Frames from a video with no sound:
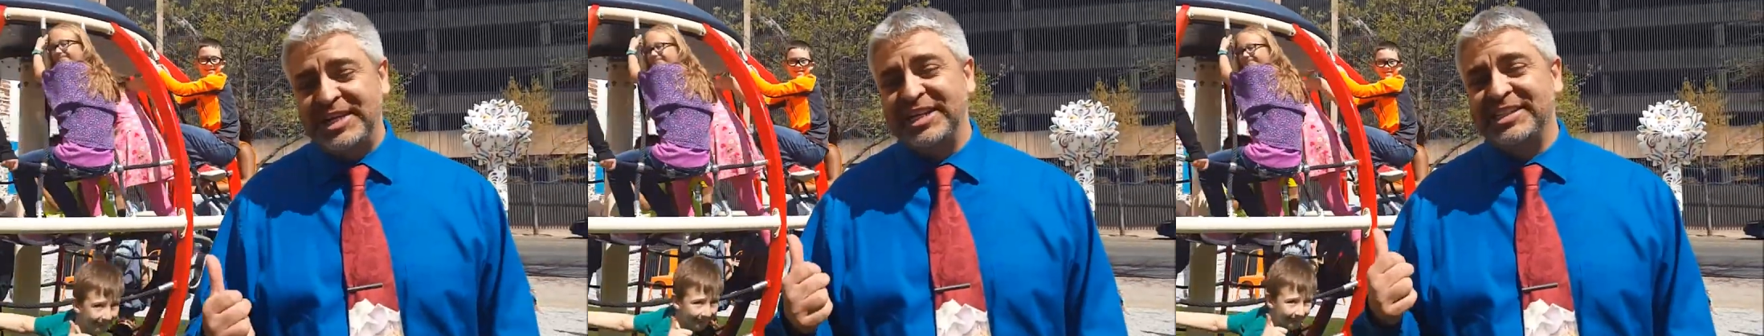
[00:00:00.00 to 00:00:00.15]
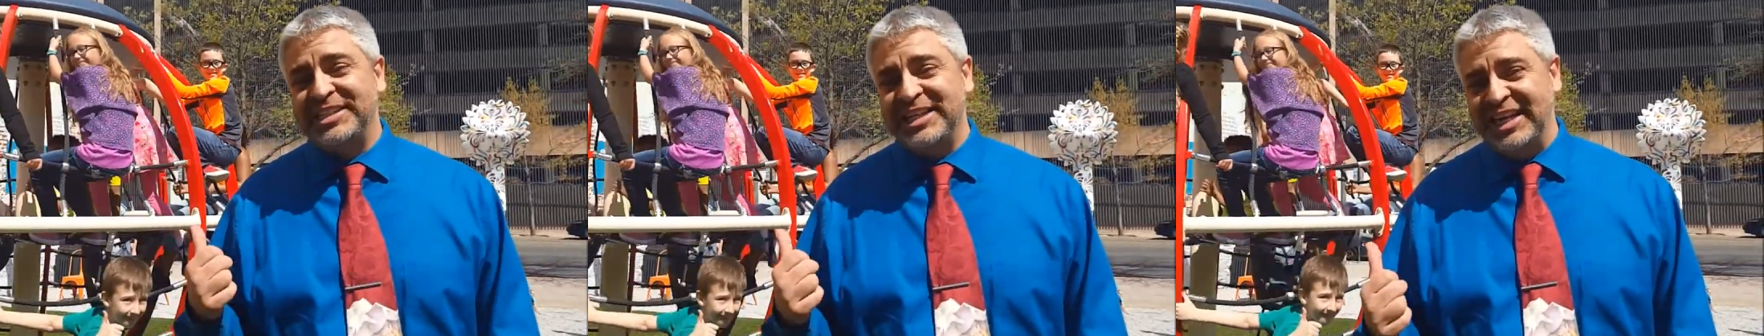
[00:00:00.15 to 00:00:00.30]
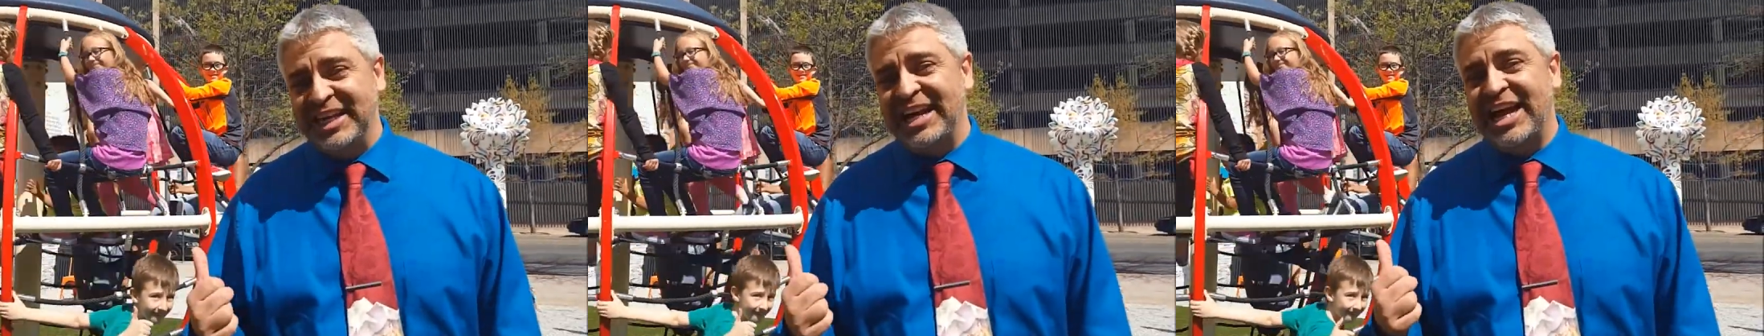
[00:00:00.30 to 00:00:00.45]

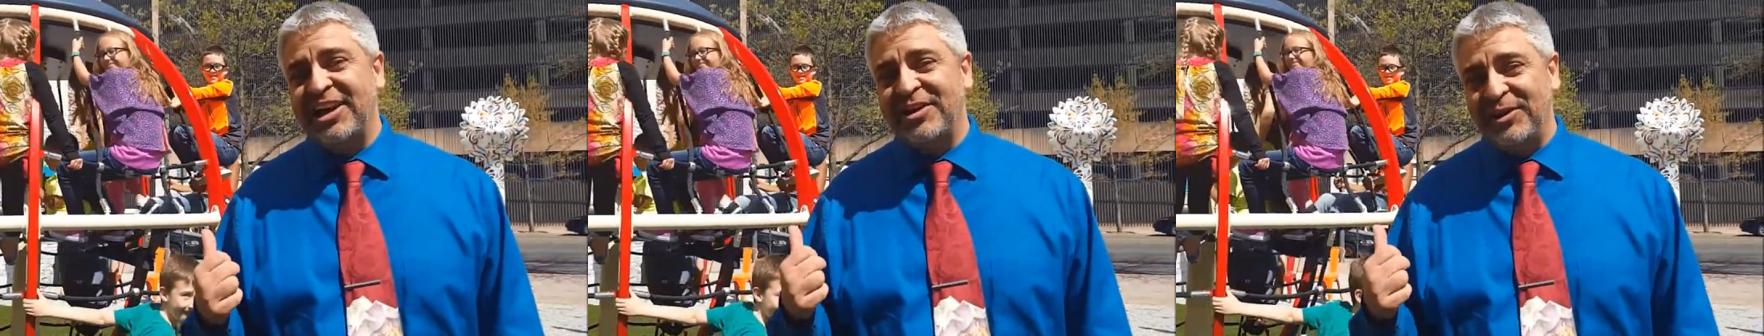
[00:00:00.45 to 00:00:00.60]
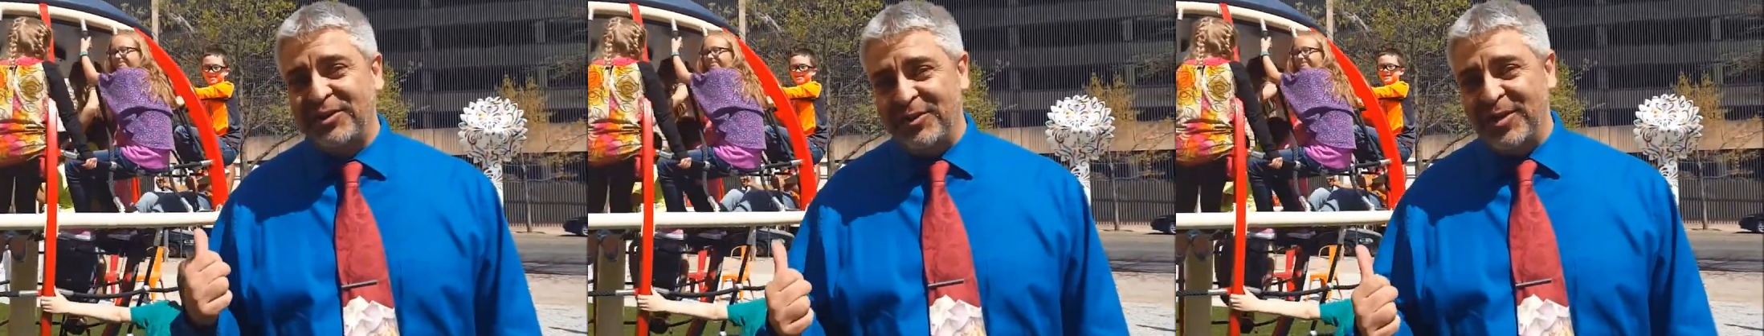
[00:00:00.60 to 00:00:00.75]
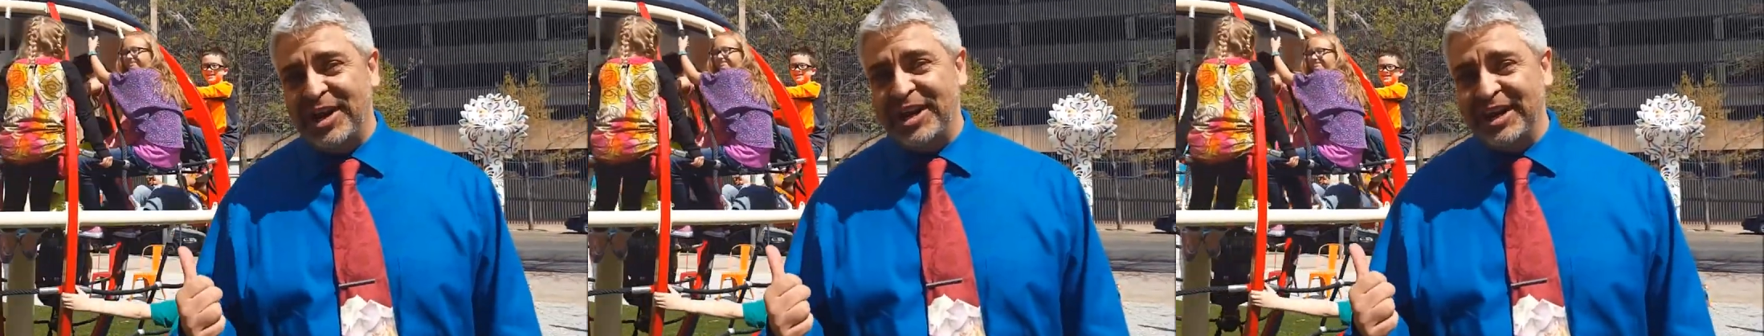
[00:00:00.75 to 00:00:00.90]
testing it out
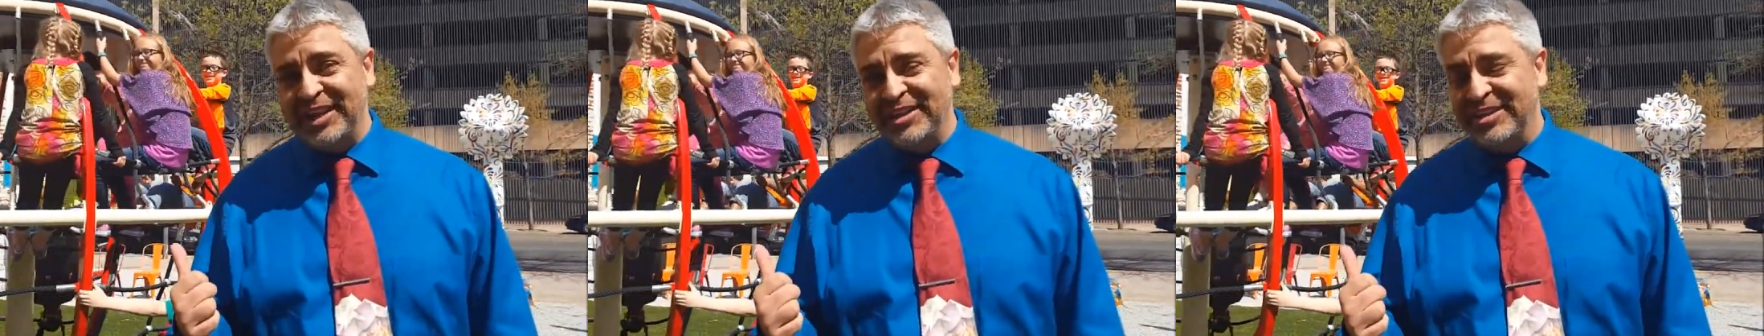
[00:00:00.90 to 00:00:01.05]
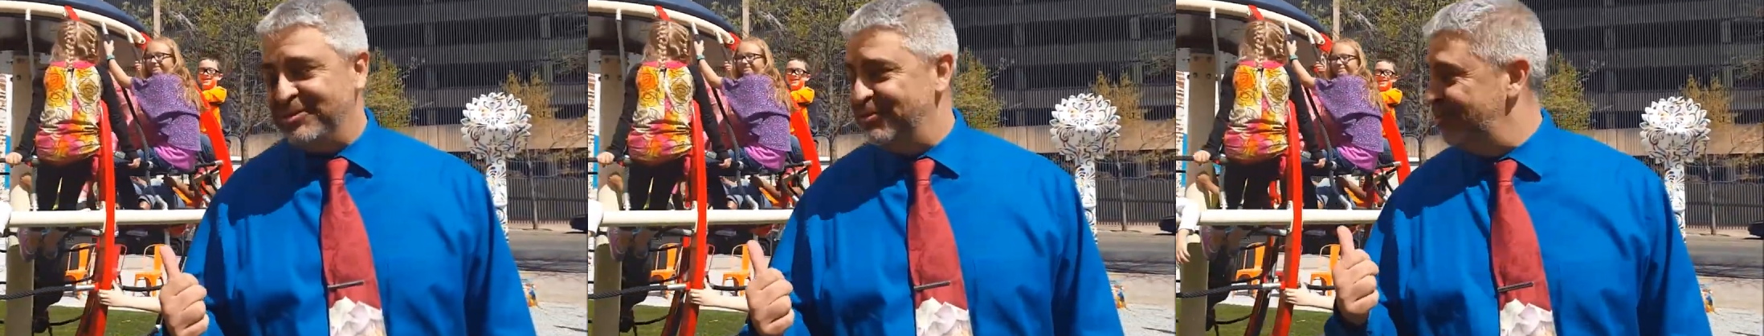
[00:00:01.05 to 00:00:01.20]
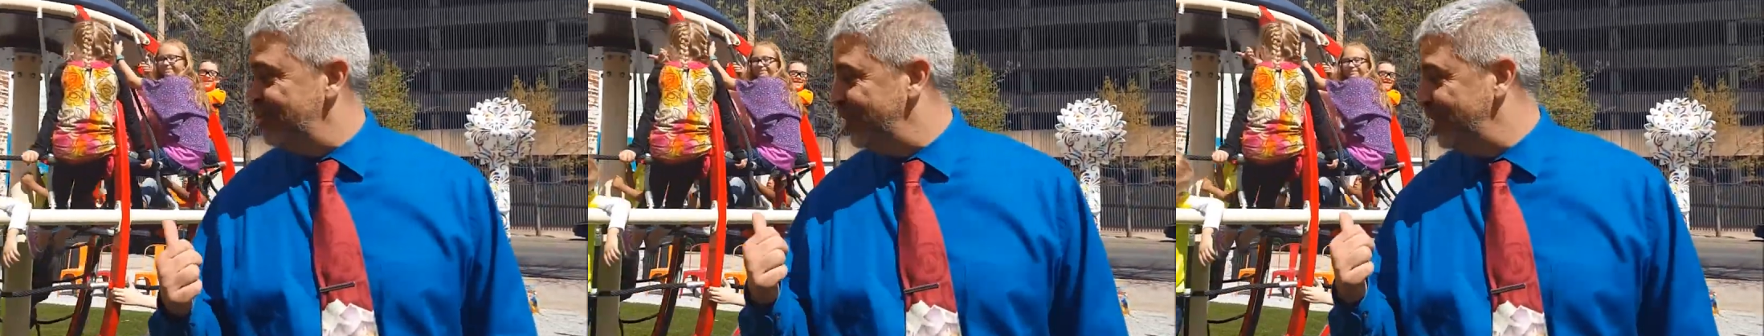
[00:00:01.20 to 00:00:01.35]
already
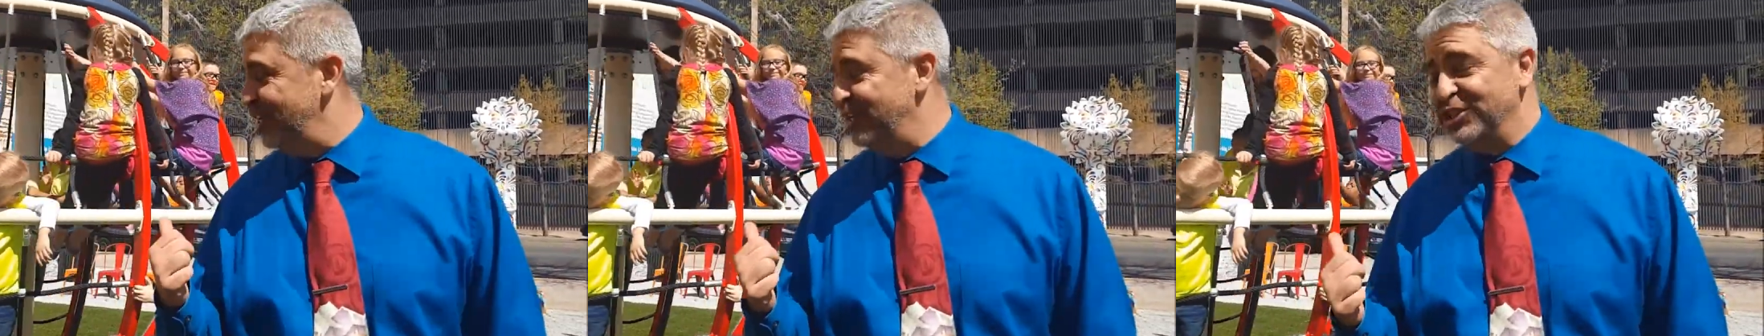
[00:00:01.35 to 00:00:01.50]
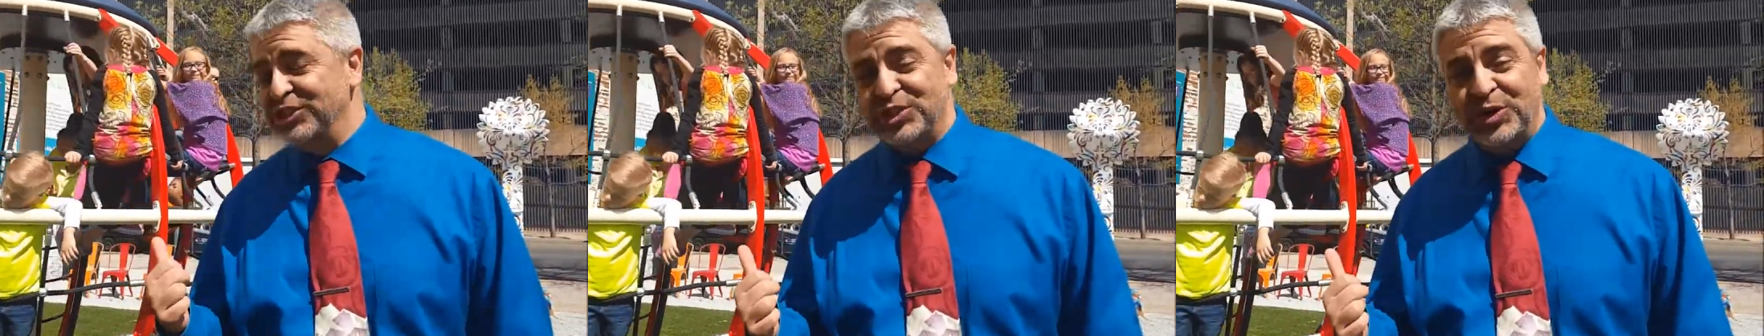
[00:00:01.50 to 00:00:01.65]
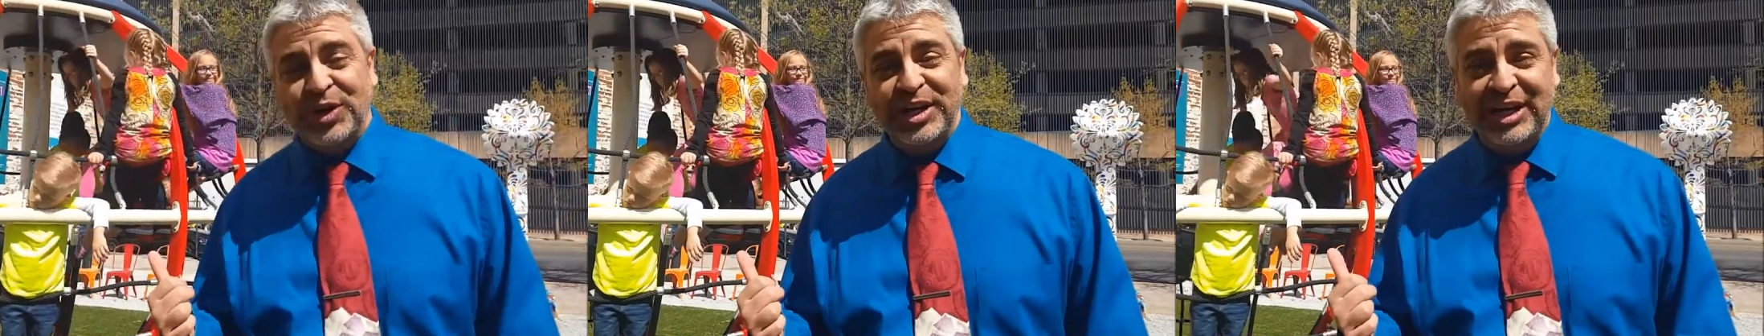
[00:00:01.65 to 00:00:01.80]
and really
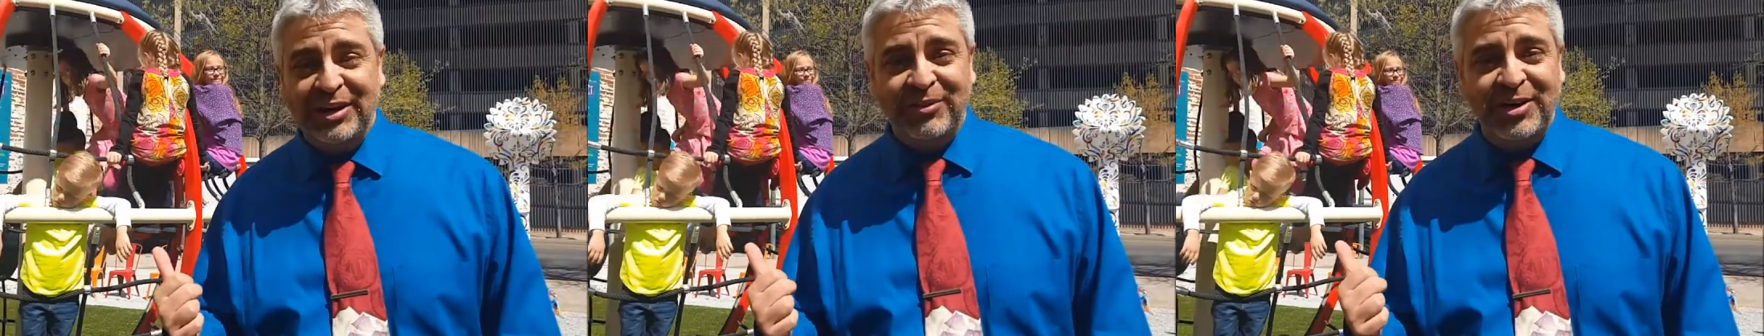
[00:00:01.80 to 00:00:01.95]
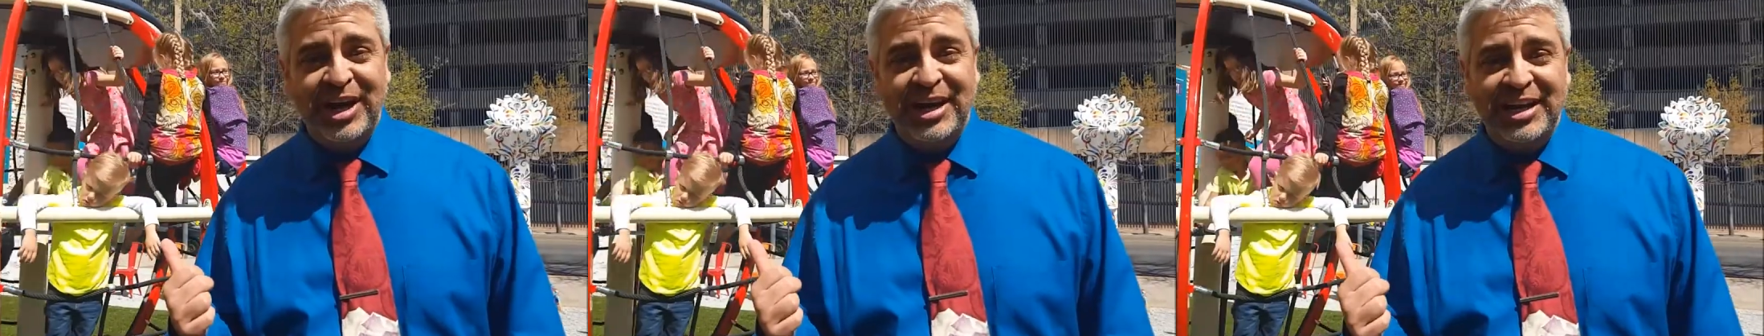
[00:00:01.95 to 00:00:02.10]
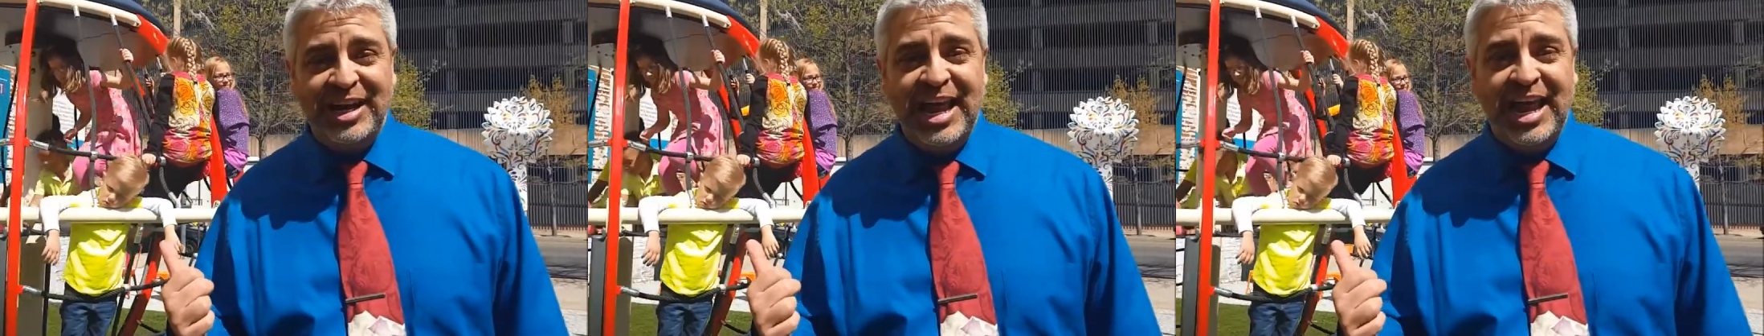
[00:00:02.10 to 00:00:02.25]
enjoying it
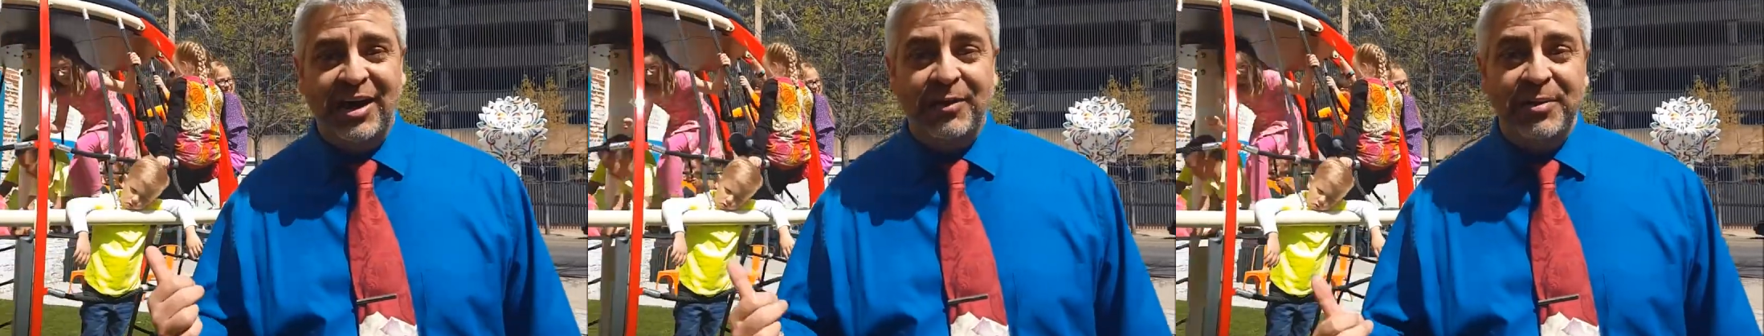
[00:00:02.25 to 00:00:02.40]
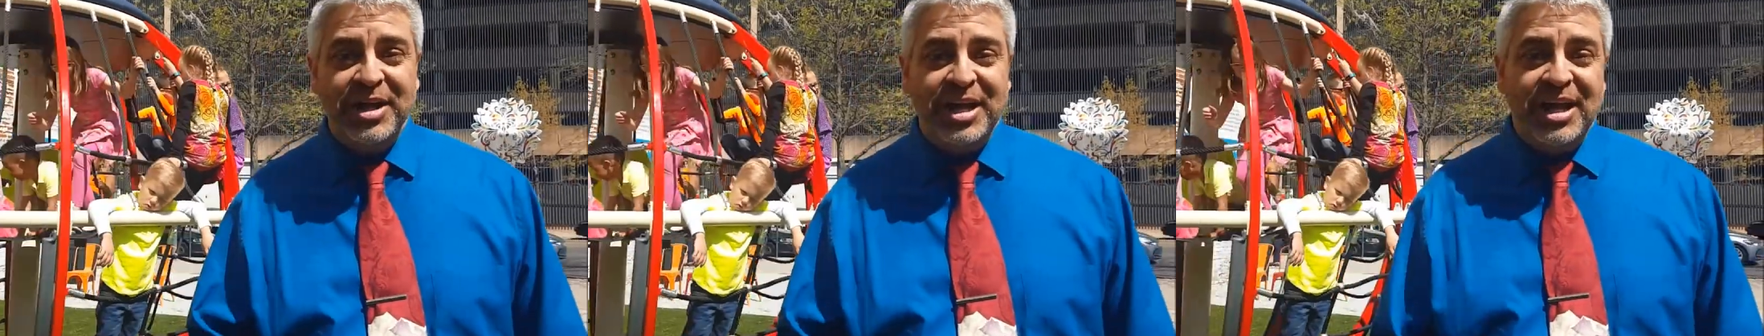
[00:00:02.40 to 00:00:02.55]
right now.